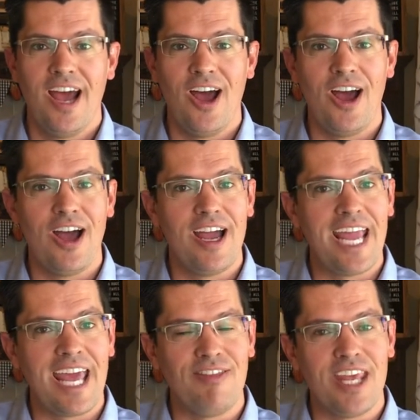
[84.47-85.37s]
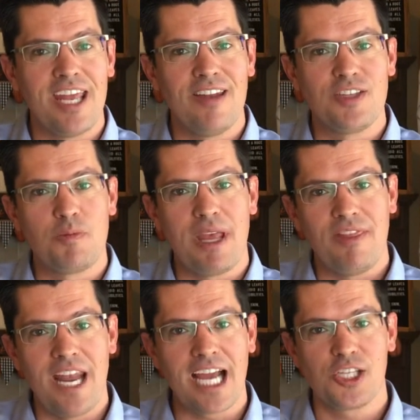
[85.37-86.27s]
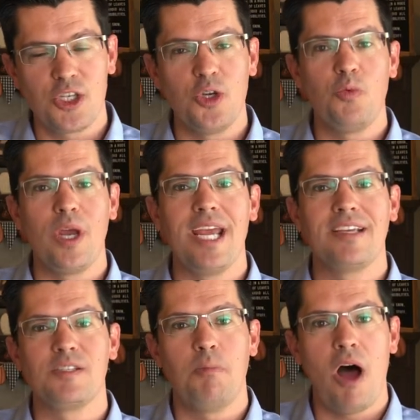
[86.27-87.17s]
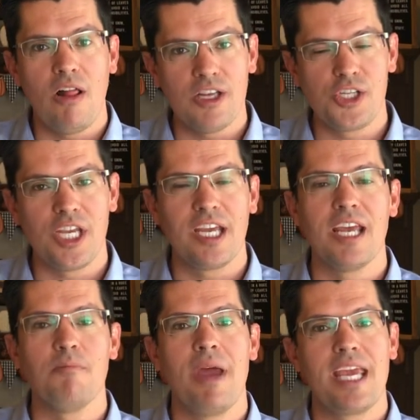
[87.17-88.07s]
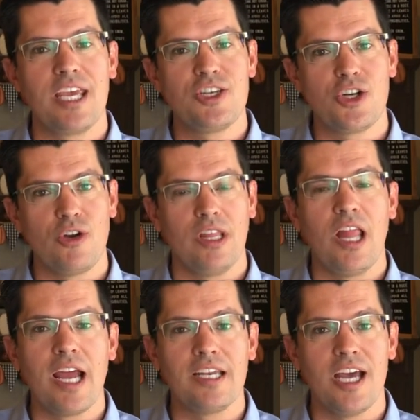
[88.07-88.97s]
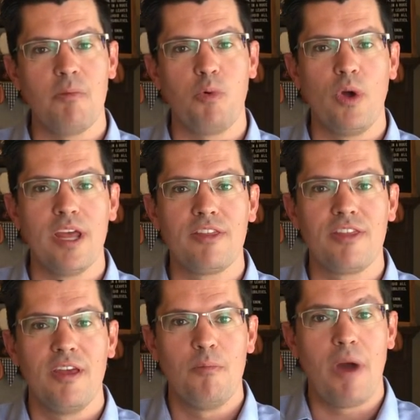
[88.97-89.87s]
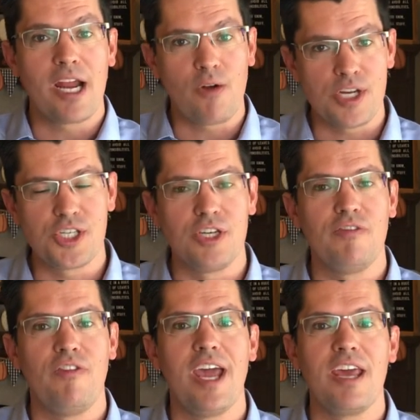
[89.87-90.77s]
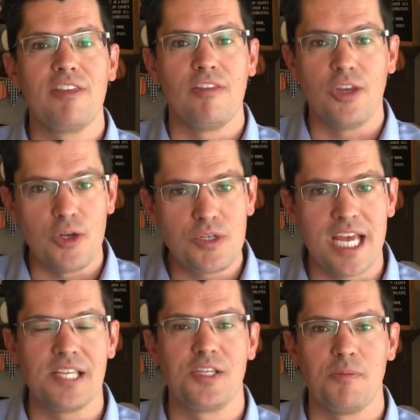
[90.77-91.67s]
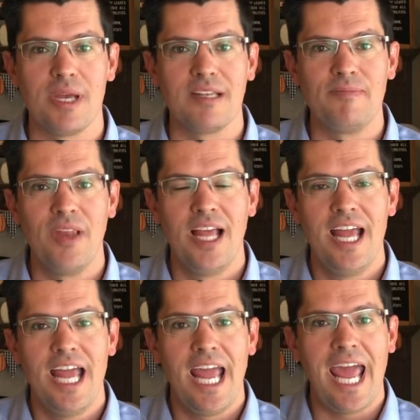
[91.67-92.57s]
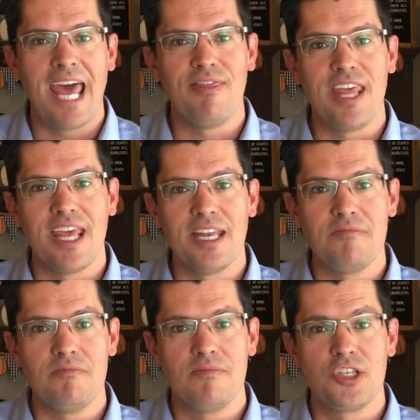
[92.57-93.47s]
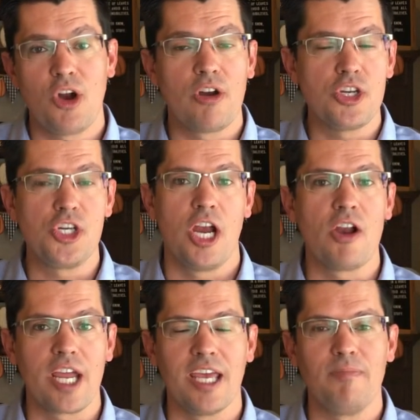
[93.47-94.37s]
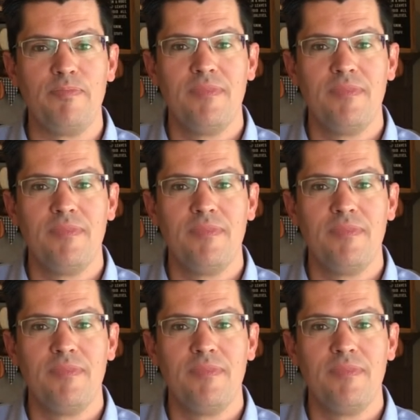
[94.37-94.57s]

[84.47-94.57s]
uh, and then spent the next two weeks polishing it, making sure it lined up with my Christian faith and the New Testament, and then started sharing it.